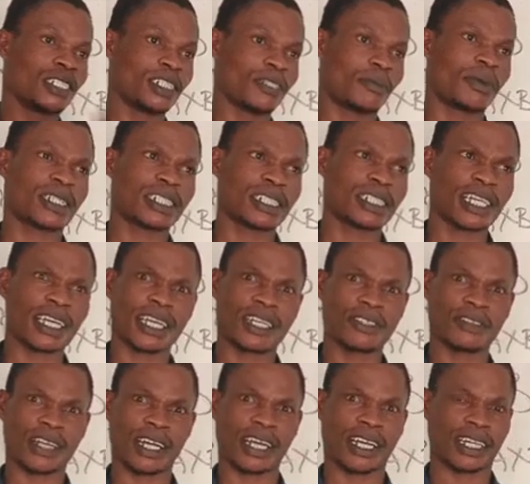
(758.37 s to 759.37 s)
the person that gets
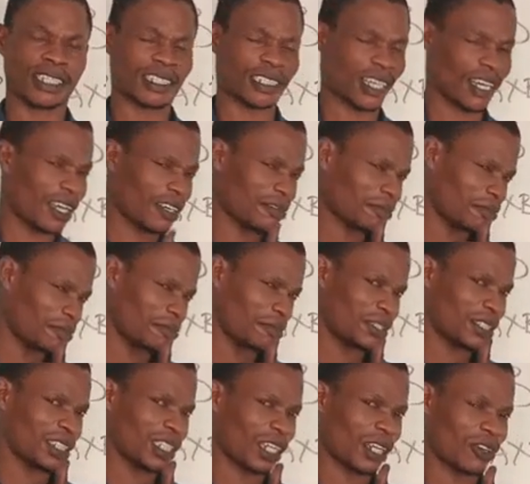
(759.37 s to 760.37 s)
the right answer,
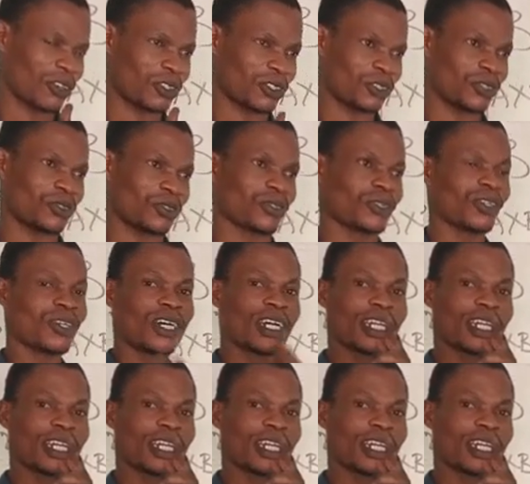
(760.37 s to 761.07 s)
big shout out to you.